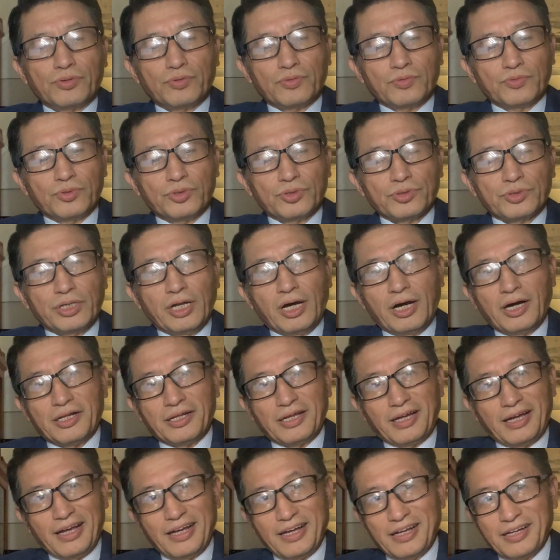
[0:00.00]
will not
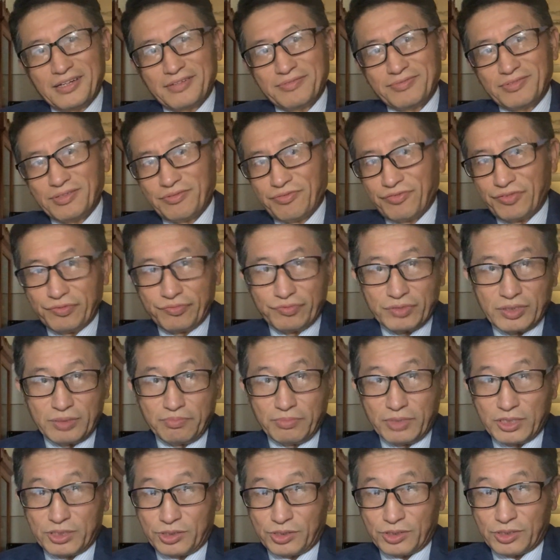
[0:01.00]
have the 50
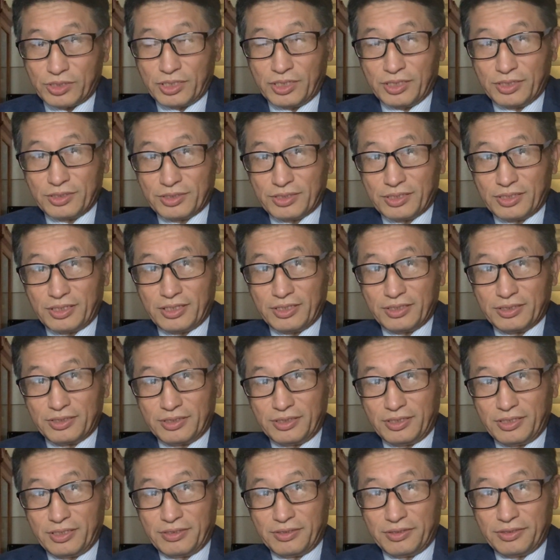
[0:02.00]
metric tons as
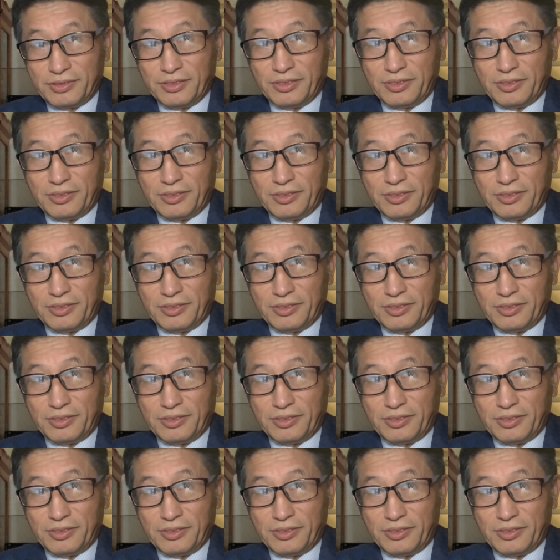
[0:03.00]
it,